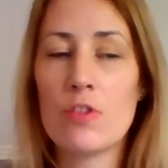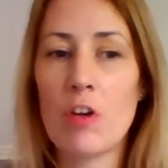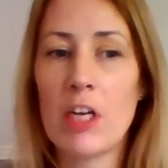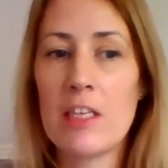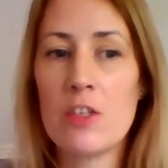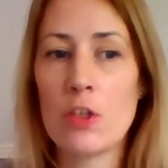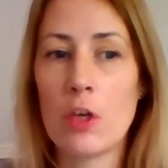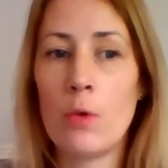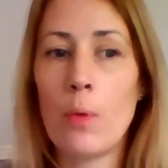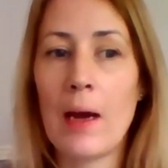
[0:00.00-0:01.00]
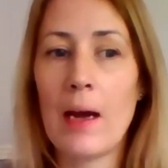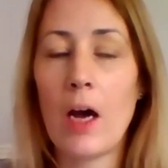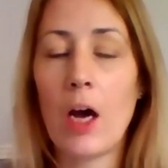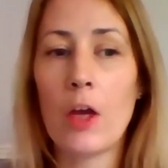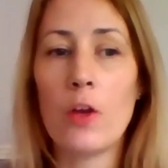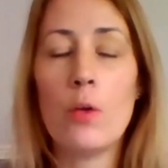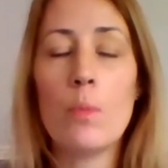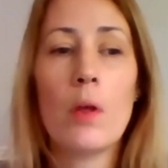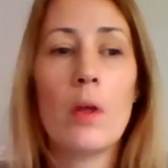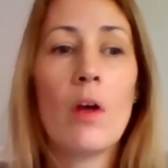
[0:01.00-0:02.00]
try and do at
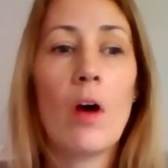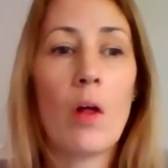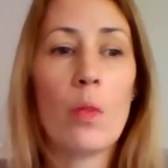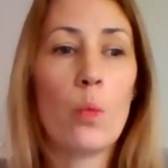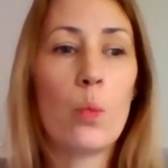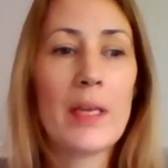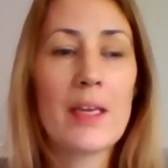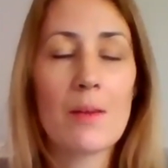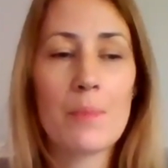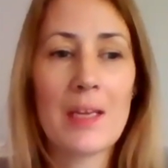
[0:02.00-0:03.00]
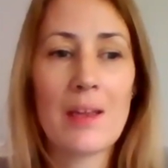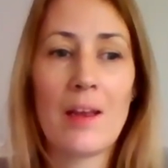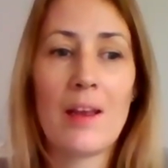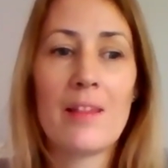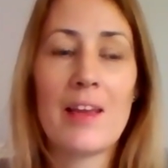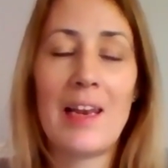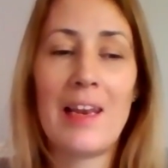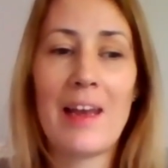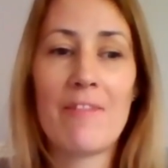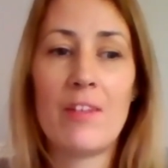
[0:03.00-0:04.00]
home on the week beginning the
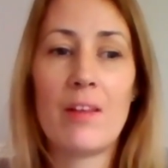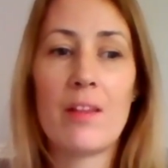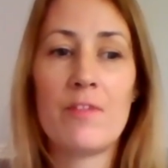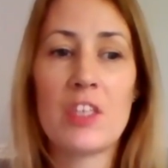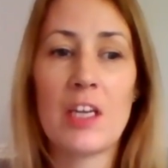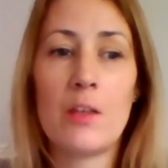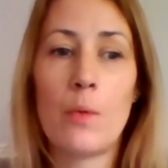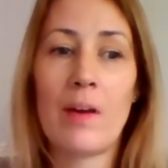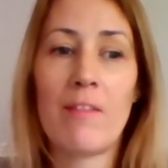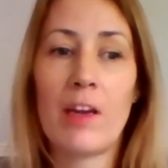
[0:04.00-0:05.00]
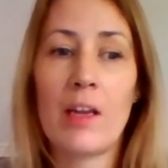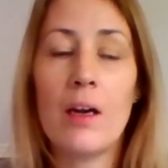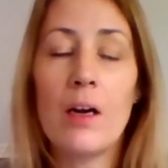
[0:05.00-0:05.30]
11th of January.